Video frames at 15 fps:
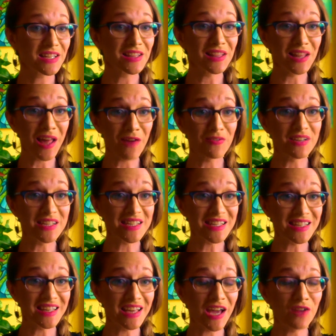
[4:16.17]

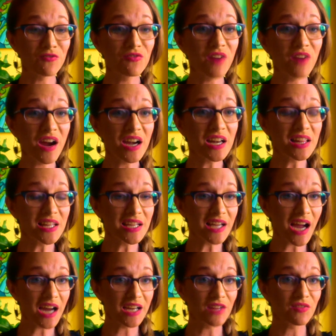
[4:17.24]
levity, and finally
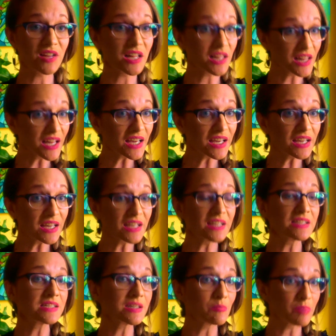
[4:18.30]
kind of clicking
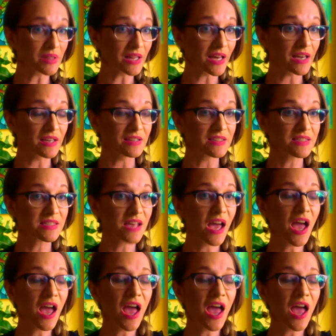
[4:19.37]
into place